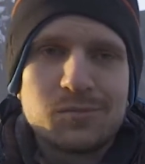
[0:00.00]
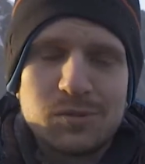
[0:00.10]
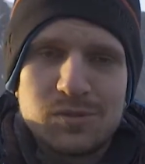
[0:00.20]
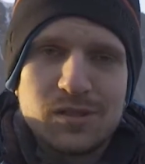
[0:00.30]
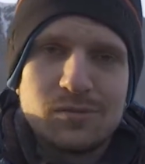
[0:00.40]

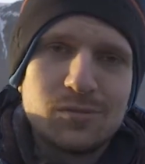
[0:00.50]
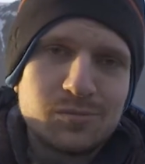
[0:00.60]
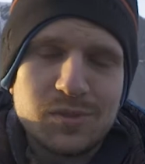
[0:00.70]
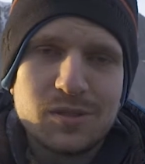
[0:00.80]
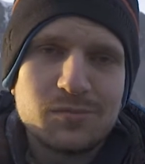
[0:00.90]
Maybe I
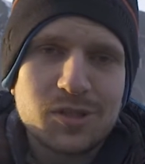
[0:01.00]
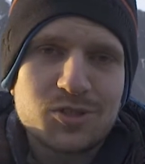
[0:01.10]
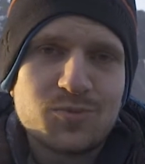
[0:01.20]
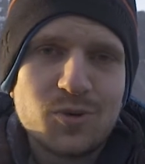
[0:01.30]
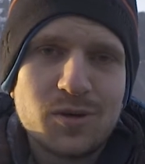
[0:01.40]
would be
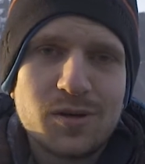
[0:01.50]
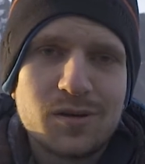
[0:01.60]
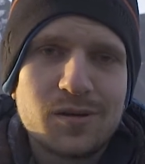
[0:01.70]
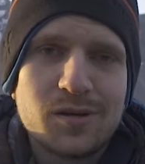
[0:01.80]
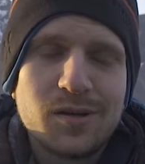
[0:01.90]
much more
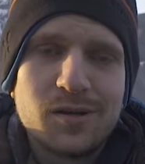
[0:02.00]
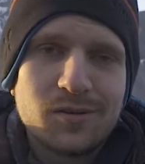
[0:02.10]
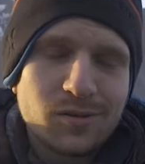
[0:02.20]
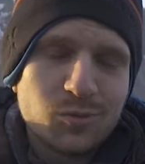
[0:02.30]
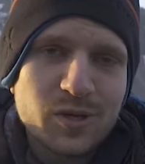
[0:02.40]

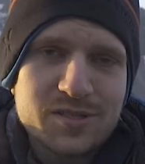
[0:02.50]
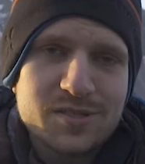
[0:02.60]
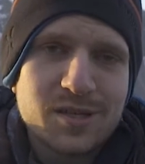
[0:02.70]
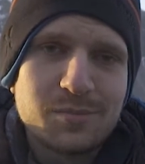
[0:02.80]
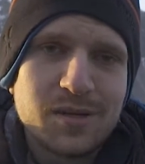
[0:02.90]
on the west
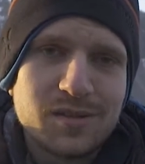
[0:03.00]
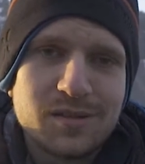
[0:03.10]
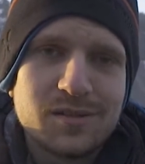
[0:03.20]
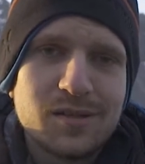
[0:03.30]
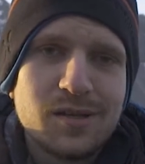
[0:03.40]
side by
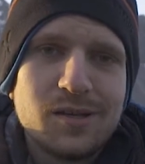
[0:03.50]
then.